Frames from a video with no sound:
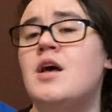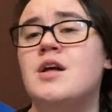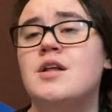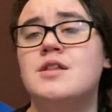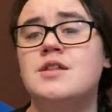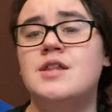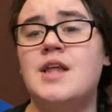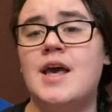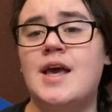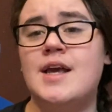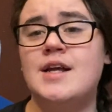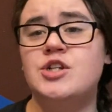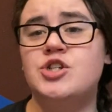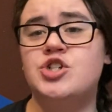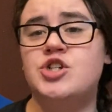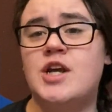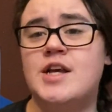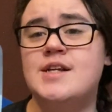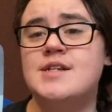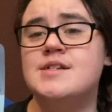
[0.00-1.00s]
They
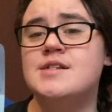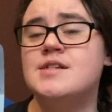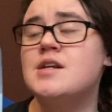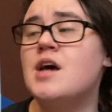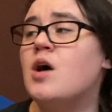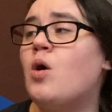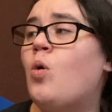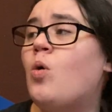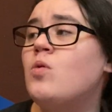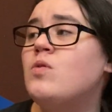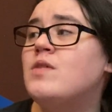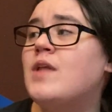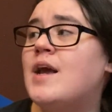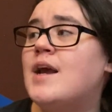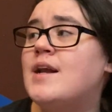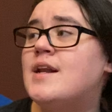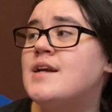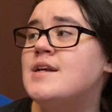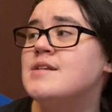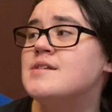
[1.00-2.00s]
chased old
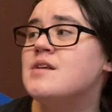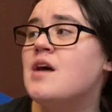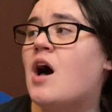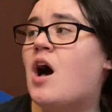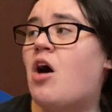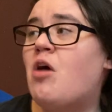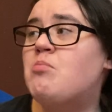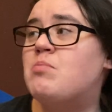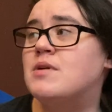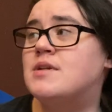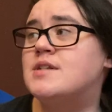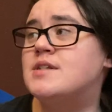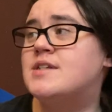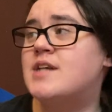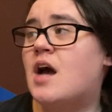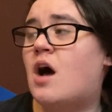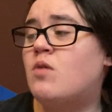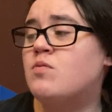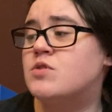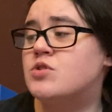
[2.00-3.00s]
ladies up and
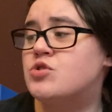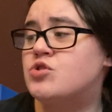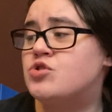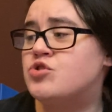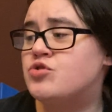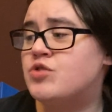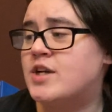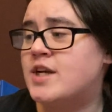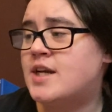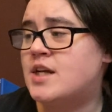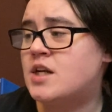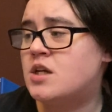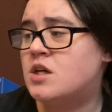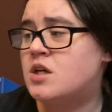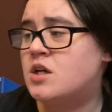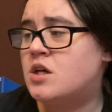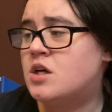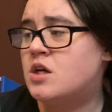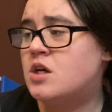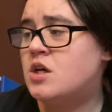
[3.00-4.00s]
down the street.
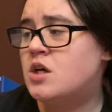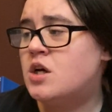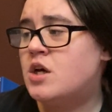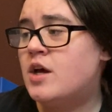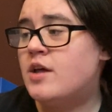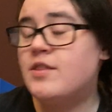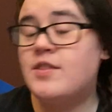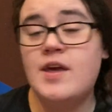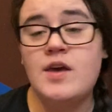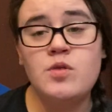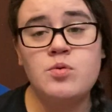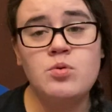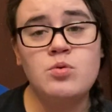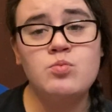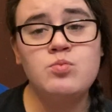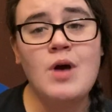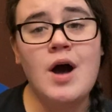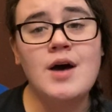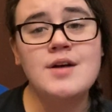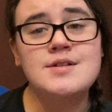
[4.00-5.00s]
They threw
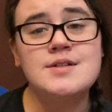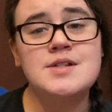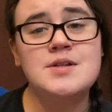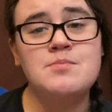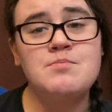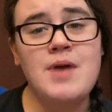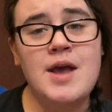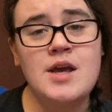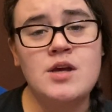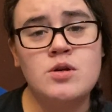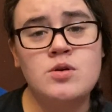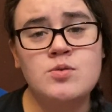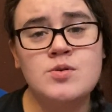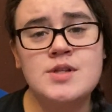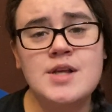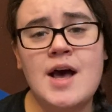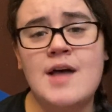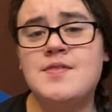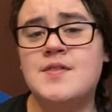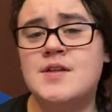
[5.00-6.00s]
rotten
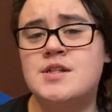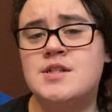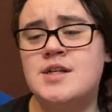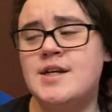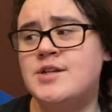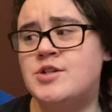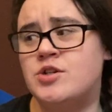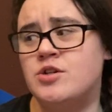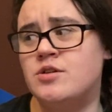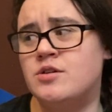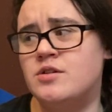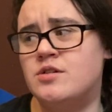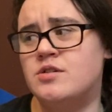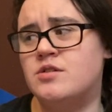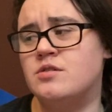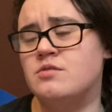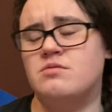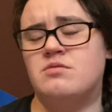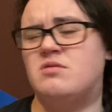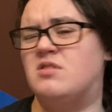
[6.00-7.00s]
tomatoes at the
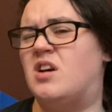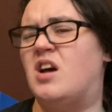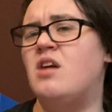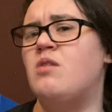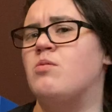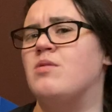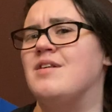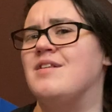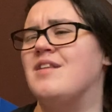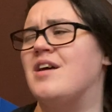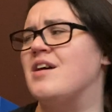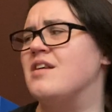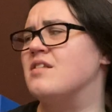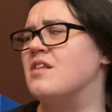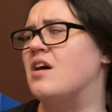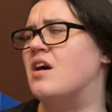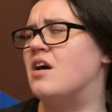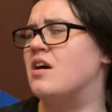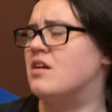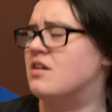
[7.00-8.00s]
teachers. I wouldn't like
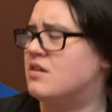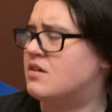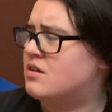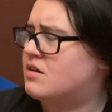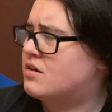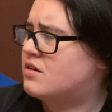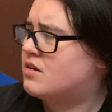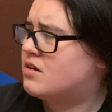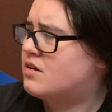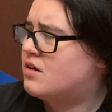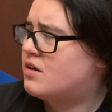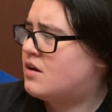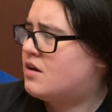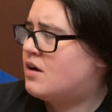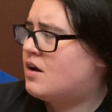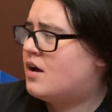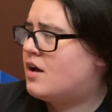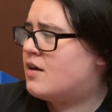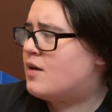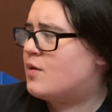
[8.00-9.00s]
that.
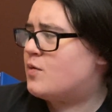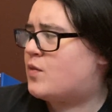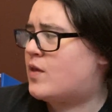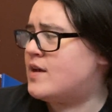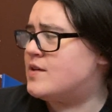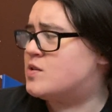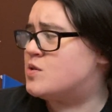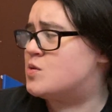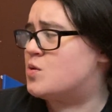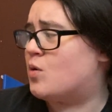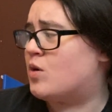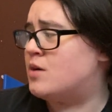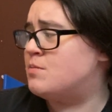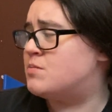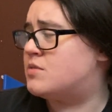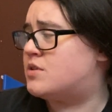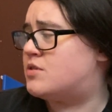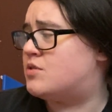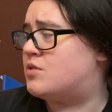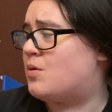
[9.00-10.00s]
They
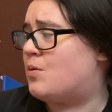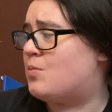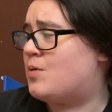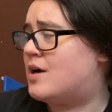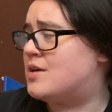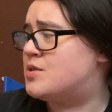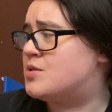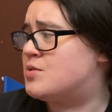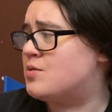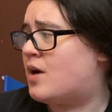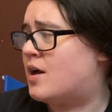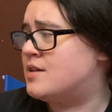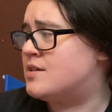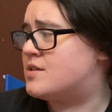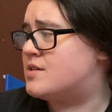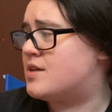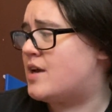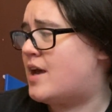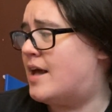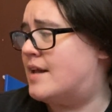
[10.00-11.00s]
stormed into
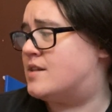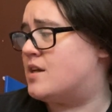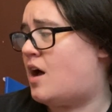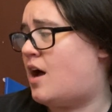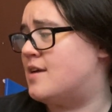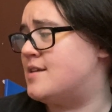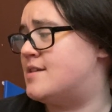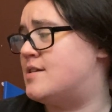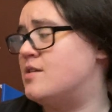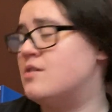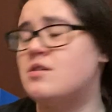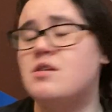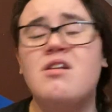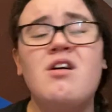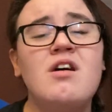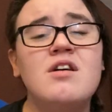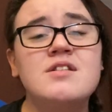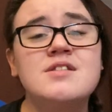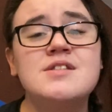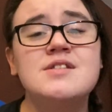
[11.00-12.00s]
restaurants and tossed the
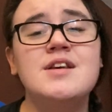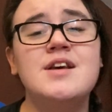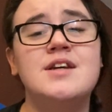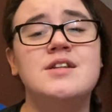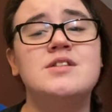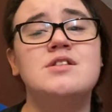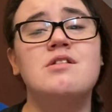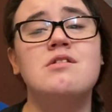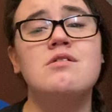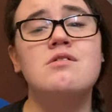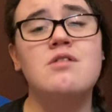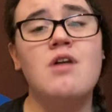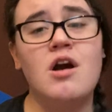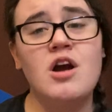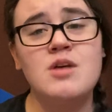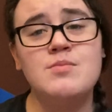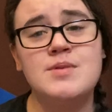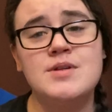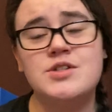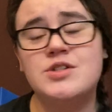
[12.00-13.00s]
cooks into
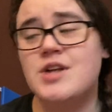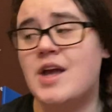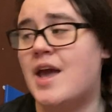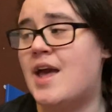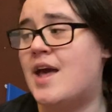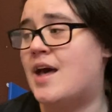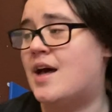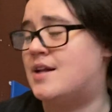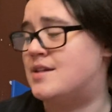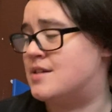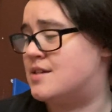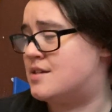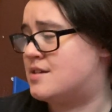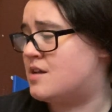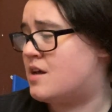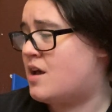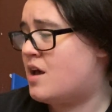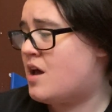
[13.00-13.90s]
garbage cans.